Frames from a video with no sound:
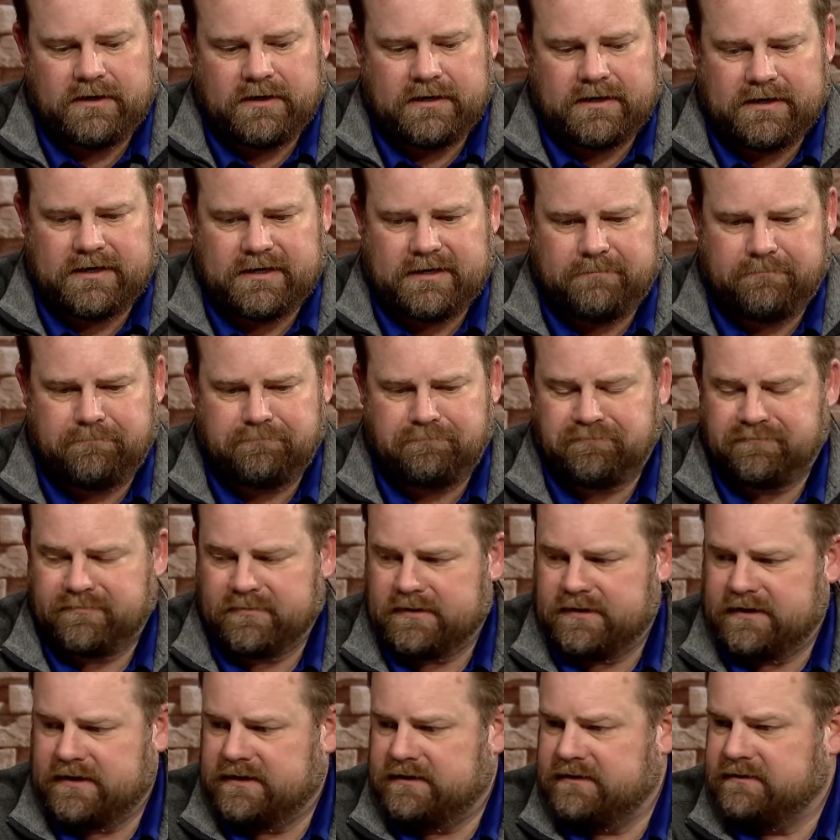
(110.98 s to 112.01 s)
um,
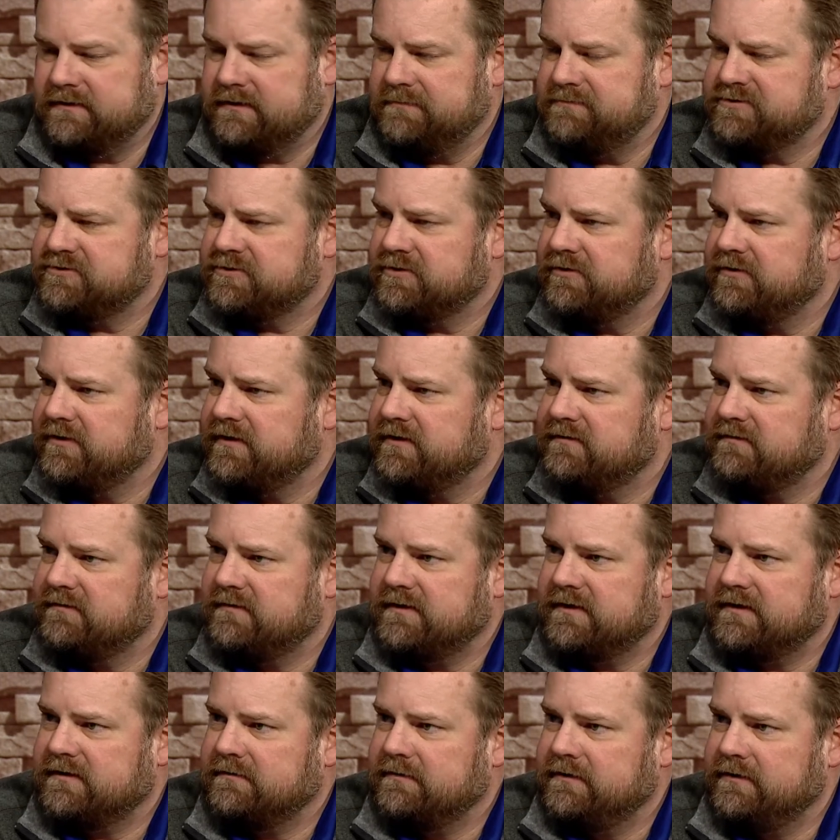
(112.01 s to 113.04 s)
and I'm sure that
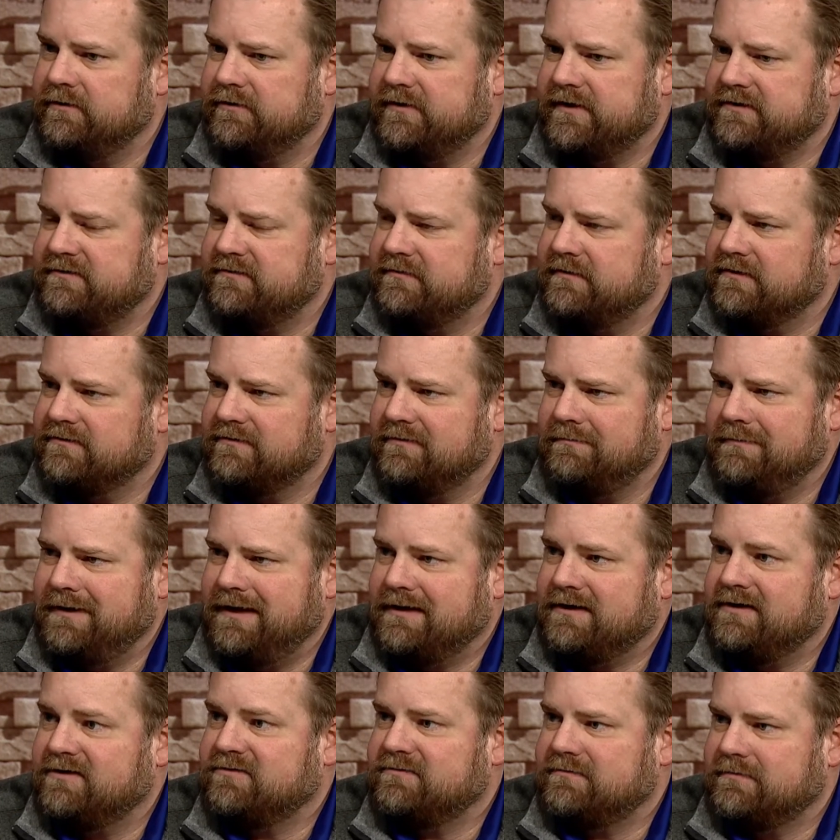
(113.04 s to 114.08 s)
uh, you know that doesn't
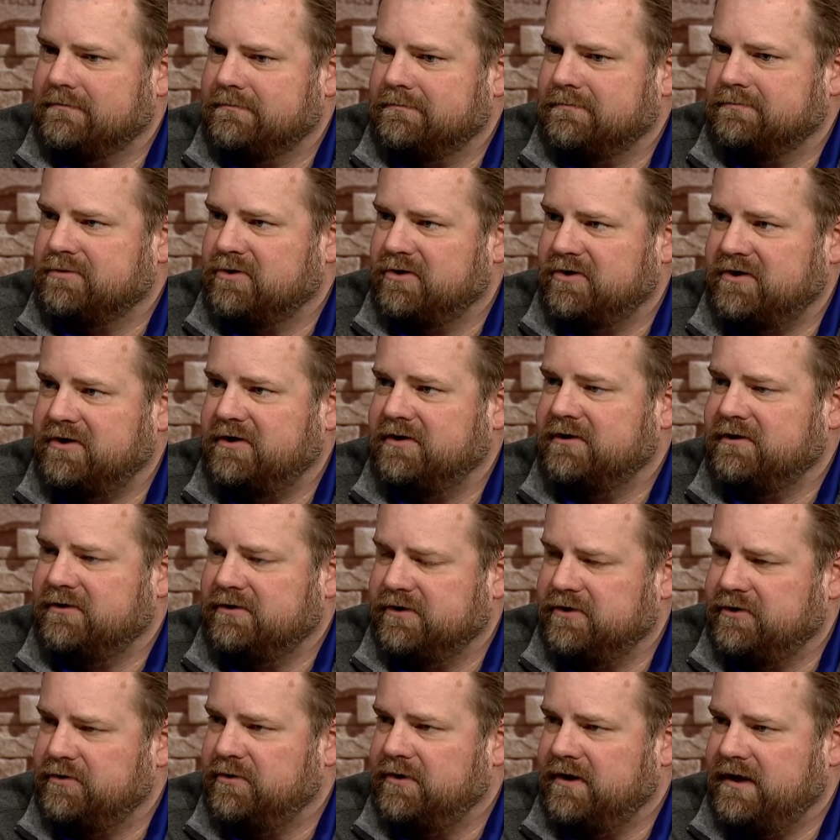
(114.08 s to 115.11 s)
make us
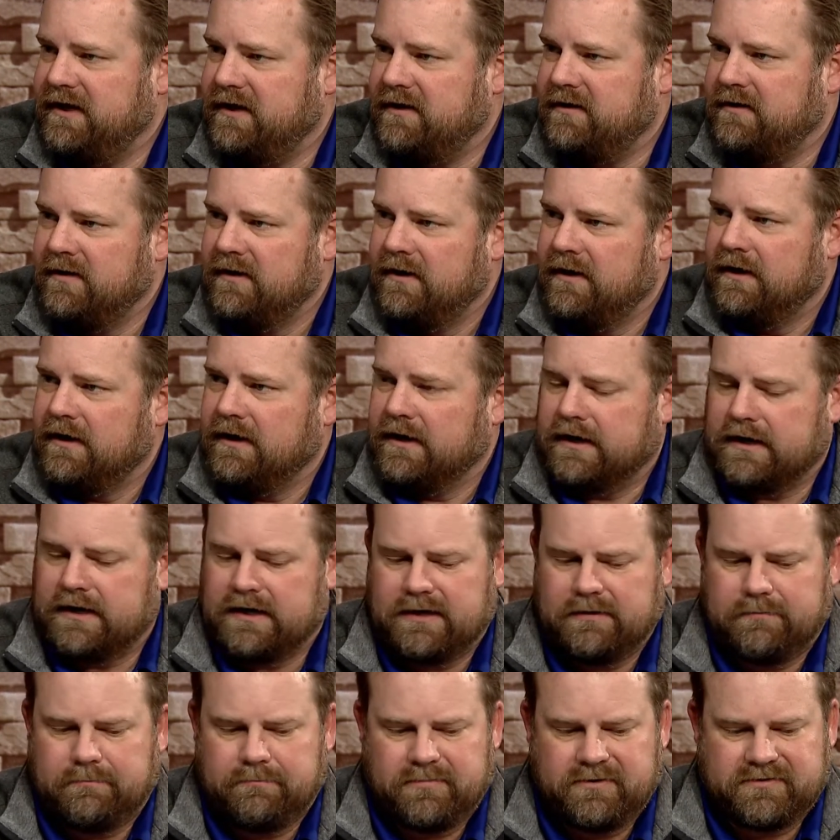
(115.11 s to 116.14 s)
particularly unique,
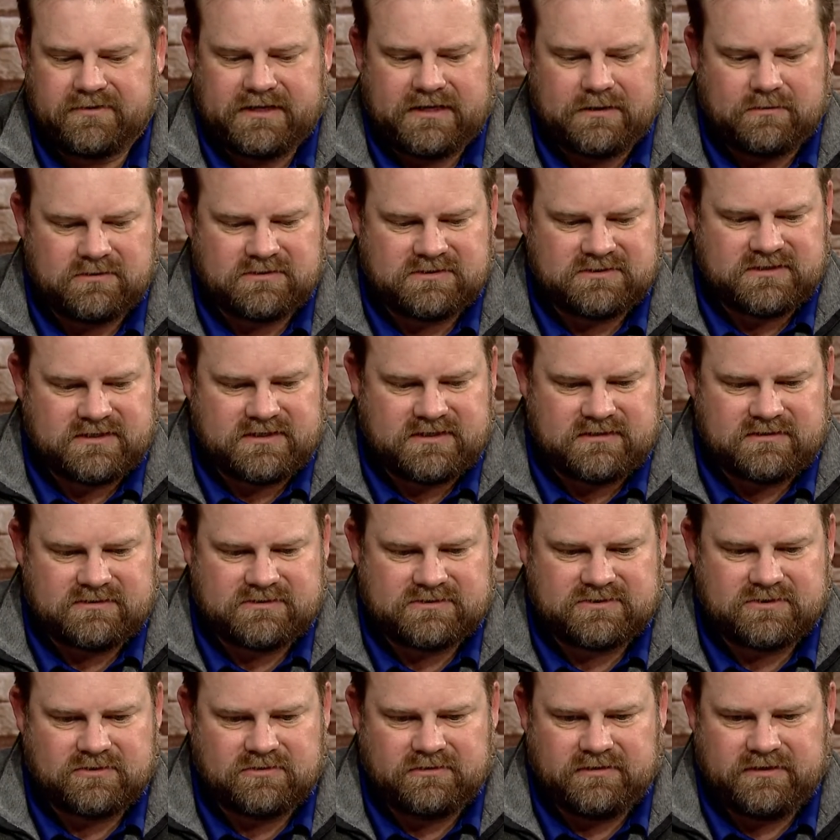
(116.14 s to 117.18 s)
um, but that was uh,
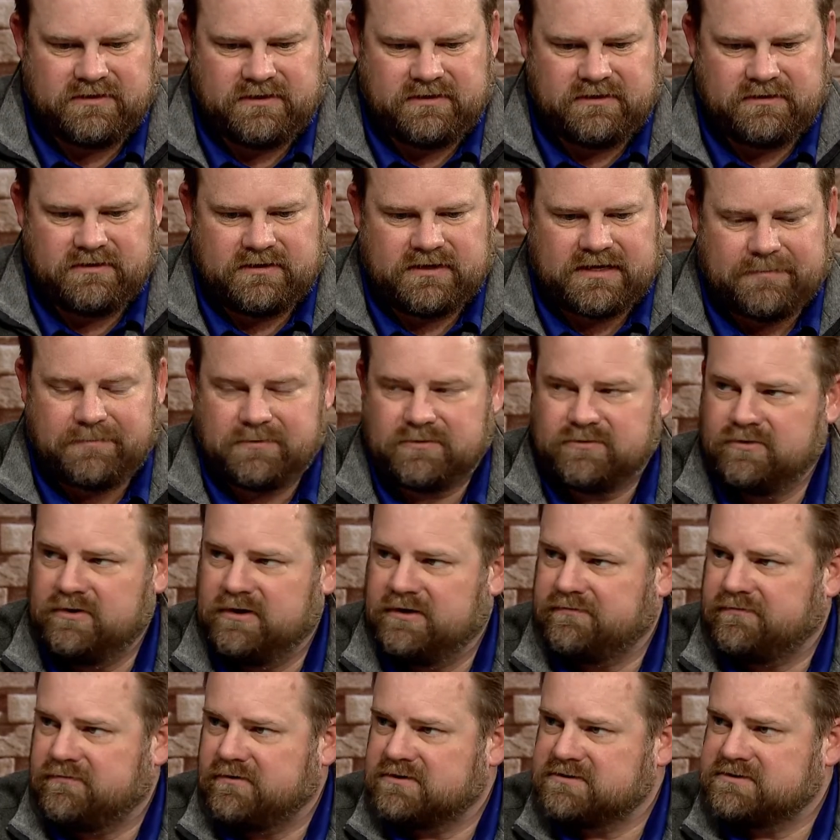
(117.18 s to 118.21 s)
certainly an
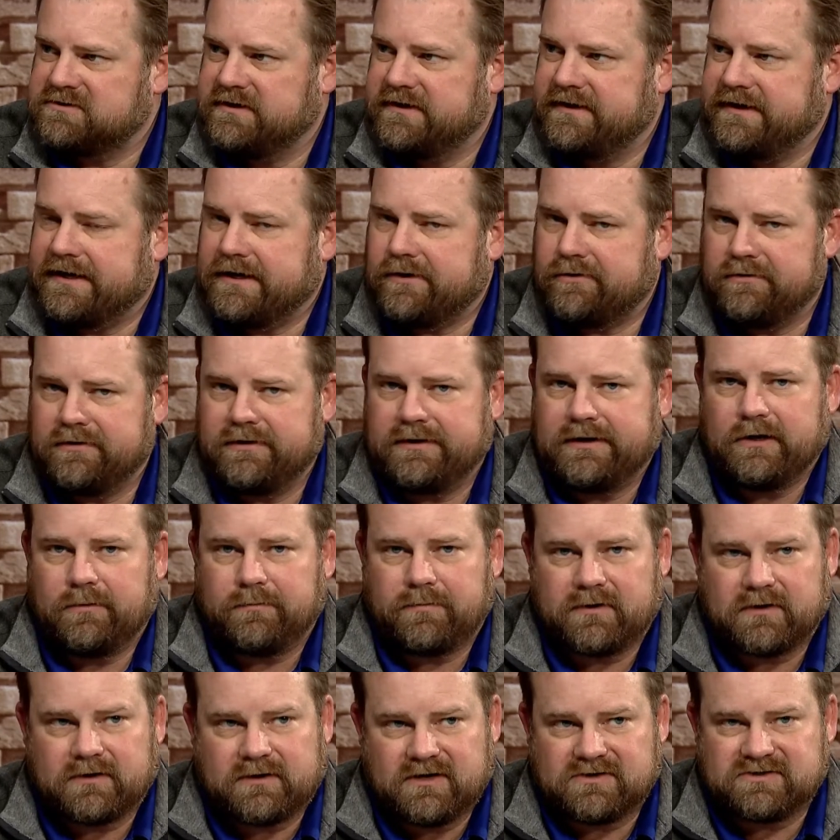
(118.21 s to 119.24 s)
opportunity for us to get out,
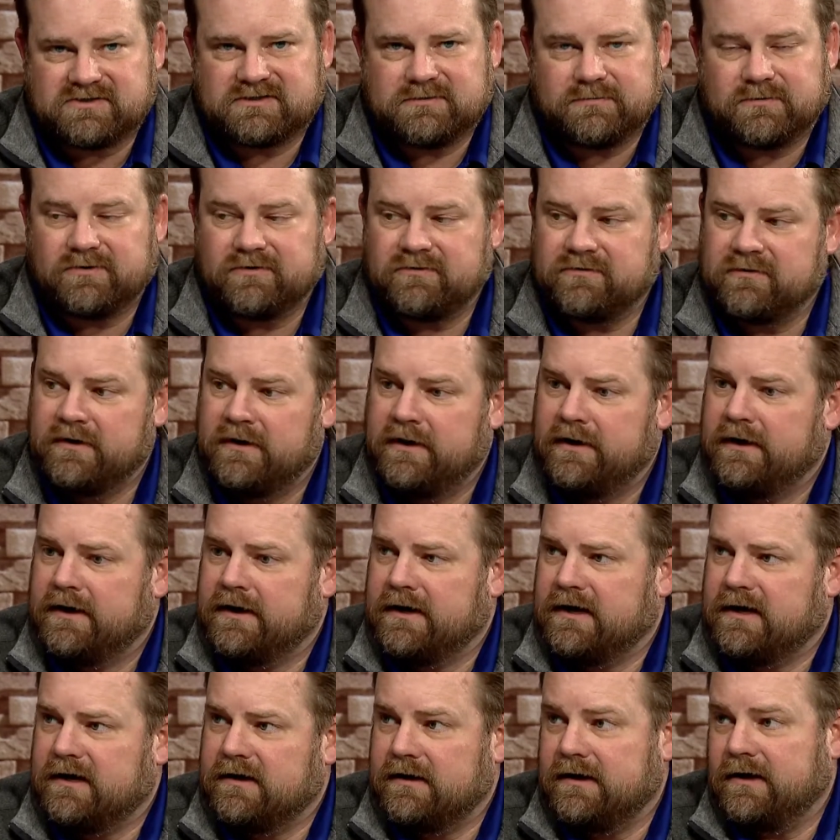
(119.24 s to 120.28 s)
help our customers,
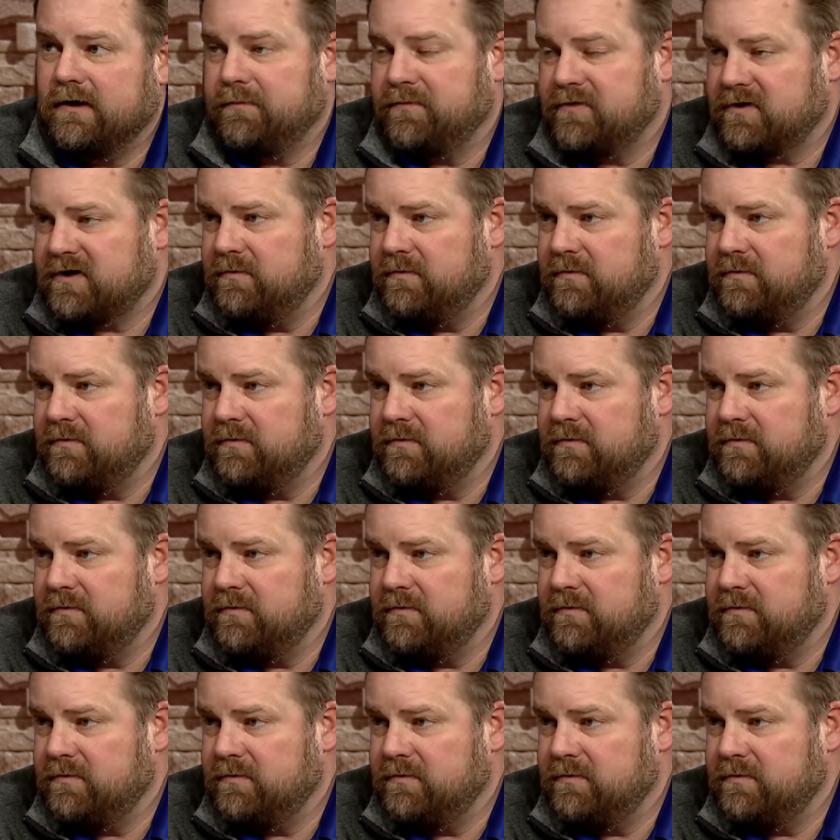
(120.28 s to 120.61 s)
uh, help the